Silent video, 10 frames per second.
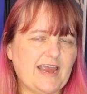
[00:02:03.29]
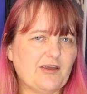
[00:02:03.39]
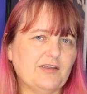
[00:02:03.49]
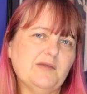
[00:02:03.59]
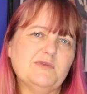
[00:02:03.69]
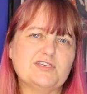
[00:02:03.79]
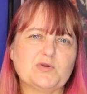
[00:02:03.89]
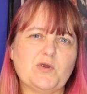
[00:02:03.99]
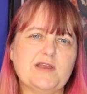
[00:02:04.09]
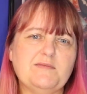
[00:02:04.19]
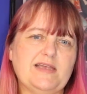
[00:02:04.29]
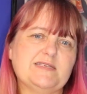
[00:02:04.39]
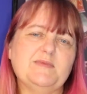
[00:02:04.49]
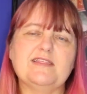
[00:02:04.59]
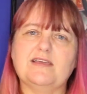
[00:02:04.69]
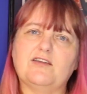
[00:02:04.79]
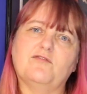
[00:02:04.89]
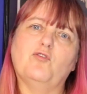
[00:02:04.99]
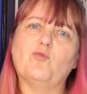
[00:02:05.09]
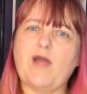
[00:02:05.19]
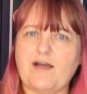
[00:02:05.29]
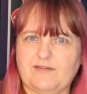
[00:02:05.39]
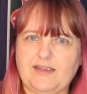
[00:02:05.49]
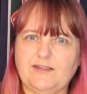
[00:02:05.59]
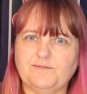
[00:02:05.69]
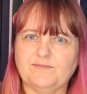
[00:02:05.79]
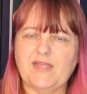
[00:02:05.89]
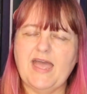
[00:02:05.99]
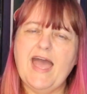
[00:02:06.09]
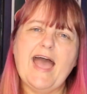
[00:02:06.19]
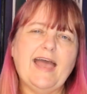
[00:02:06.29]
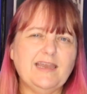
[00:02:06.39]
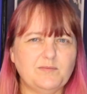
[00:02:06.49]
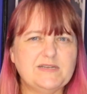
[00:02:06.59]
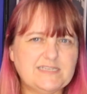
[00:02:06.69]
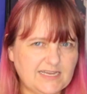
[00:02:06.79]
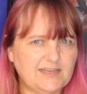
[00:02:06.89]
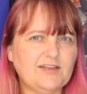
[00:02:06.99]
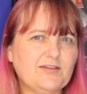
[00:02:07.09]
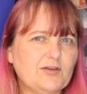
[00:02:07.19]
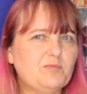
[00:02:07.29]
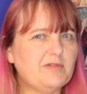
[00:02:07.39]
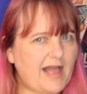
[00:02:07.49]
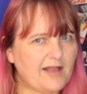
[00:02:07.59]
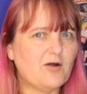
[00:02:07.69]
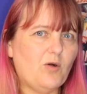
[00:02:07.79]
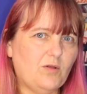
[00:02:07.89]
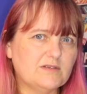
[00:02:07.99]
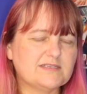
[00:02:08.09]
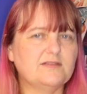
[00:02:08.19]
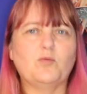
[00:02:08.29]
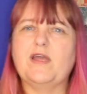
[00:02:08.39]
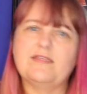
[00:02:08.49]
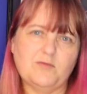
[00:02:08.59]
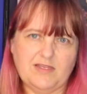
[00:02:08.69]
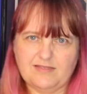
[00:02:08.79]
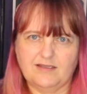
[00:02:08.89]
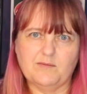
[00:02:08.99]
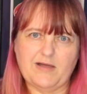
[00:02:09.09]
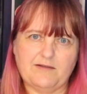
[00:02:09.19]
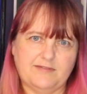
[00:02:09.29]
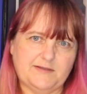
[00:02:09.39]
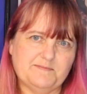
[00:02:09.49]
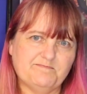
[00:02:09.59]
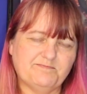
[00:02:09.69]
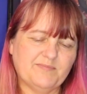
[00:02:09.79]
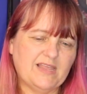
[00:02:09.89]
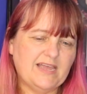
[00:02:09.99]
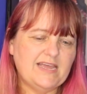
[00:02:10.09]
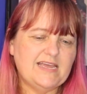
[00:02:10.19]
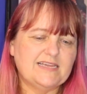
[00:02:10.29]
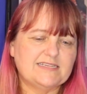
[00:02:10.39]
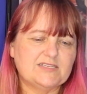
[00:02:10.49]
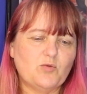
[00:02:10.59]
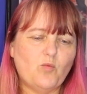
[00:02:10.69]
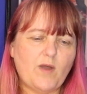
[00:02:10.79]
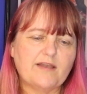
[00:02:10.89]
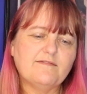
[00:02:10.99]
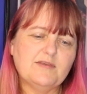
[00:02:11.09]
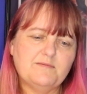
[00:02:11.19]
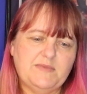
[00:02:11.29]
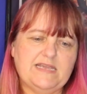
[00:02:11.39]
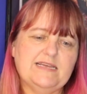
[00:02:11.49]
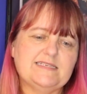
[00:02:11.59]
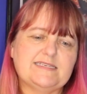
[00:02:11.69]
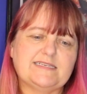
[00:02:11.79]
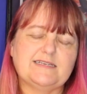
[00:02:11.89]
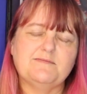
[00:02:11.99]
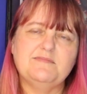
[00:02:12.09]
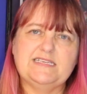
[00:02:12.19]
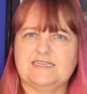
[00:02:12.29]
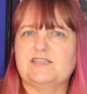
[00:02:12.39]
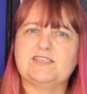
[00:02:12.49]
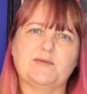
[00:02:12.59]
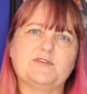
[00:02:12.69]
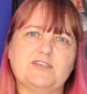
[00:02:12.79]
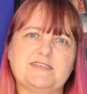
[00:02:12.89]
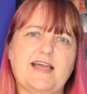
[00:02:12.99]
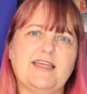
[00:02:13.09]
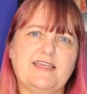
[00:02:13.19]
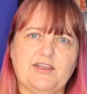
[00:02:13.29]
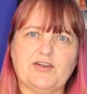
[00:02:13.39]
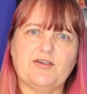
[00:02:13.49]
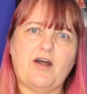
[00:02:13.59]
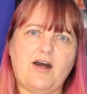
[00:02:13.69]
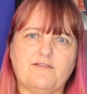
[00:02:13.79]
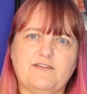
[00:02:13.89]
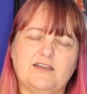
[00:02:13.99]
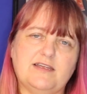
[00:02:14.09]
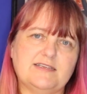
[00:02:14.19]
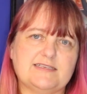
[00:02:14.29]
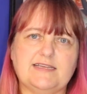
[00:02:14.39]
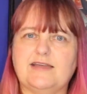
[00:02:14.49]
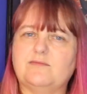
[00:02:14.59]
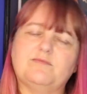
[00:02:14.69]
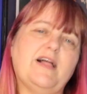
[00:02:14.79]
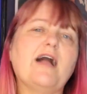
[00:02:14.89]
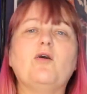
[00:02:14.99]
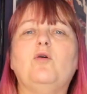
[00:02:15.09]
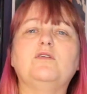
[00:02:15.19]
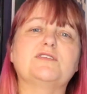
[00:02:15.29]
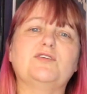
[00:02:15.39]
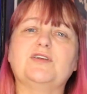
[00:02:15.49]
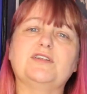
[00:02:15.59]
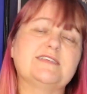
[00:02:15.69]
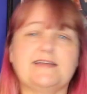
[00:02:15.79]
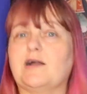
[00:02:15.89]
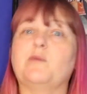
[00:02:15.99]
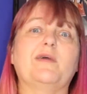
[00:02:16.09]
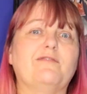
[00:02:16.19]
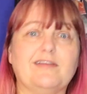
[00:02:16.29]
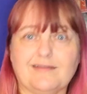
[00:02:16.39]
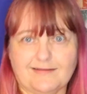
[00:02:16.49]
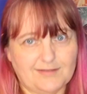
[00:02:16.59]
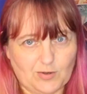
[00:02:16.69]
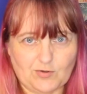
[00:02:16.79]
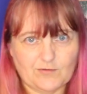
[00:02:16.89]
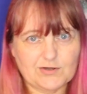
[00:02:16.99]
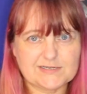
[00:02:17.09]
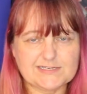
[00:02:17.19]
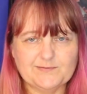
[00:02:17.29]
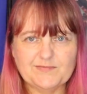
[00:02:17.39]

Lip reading: area majority makes me think of gravity, and in particular, black holes and the way that we think about them. So one of the biggest misconceptions I hear often is that black holes are going to suck up everything in the universe.